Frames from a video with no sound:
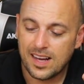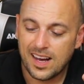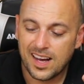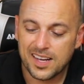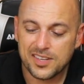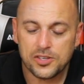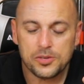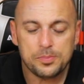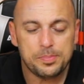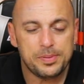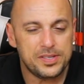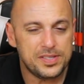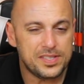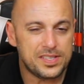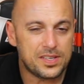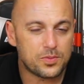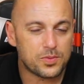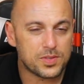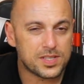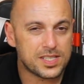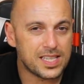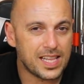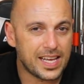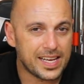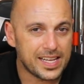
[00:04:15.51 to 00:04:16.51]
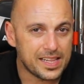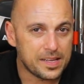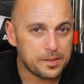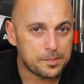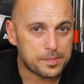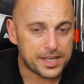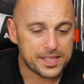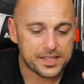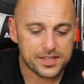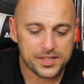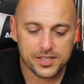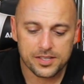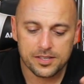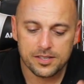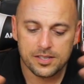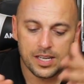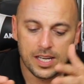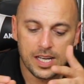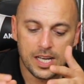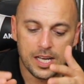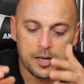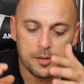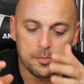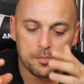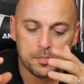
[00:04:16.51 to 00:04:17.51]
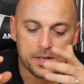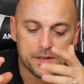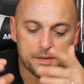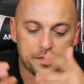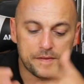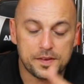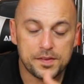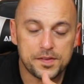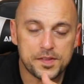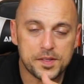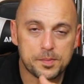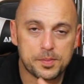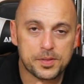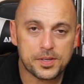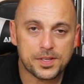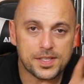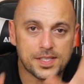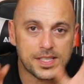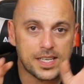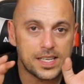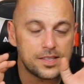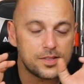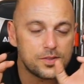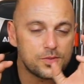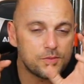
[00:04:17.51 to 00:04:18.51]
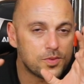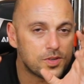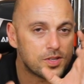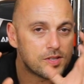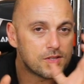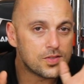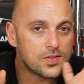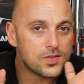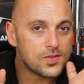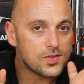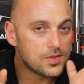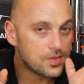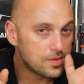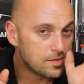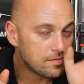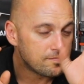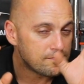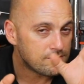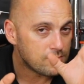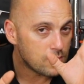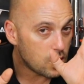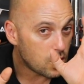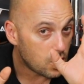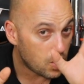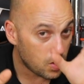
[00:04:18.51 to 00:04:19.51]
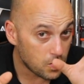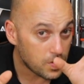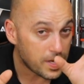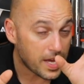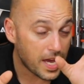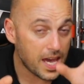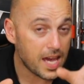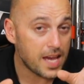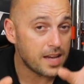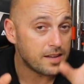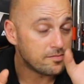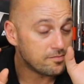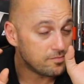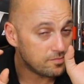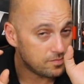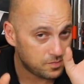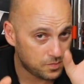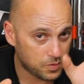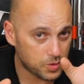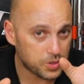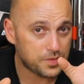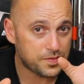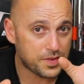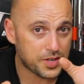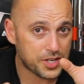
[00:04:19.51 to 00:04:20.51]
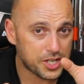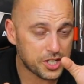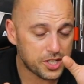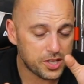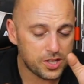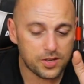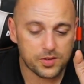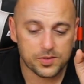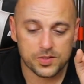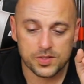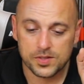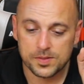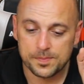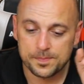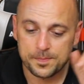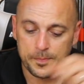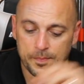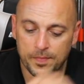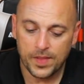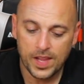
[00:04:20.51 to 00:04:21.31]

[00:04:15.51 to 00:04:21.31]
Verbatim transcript: one hundred percent was slightly better, but fifty percent was okay, was very close.